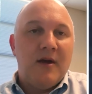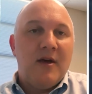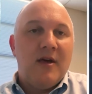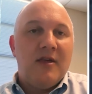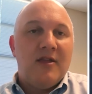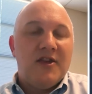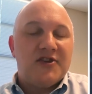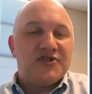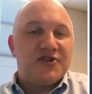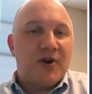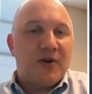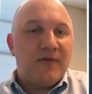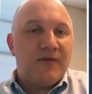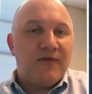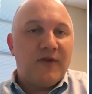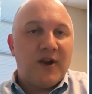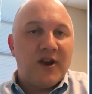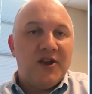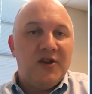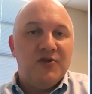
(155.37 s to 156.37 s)
The chart in
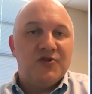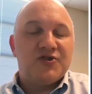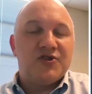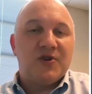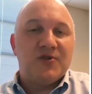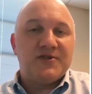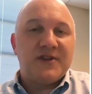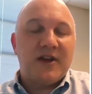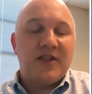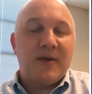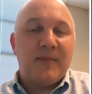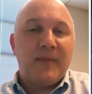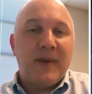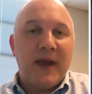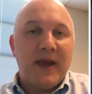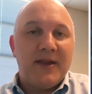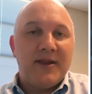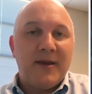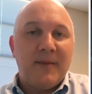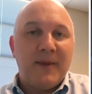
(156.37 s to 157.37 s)
front of you shows how the
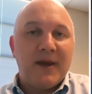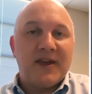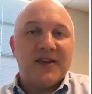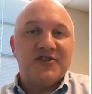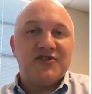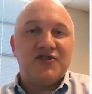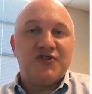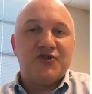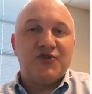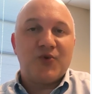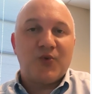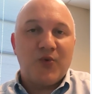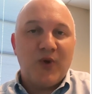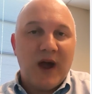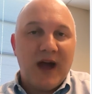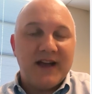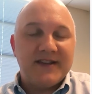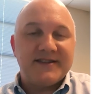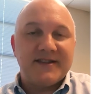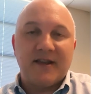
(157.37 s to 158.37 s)
pandemic has
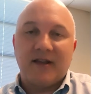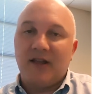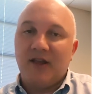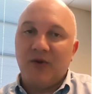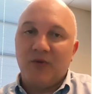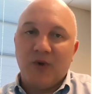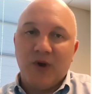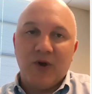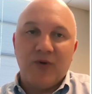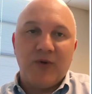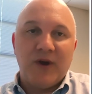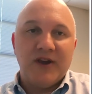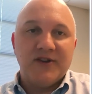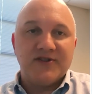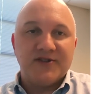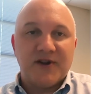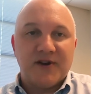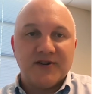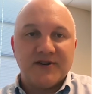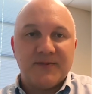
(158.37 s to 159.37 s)
drastically
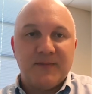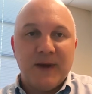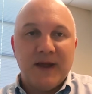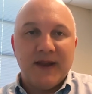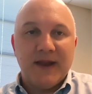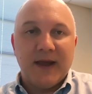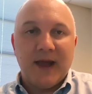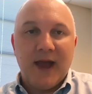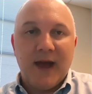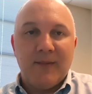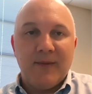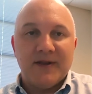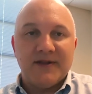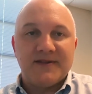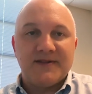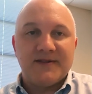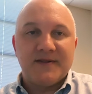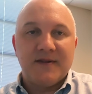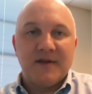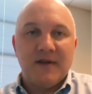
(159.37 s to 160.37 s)
rearranged our spending
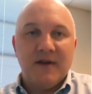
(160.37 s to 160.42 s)
habits.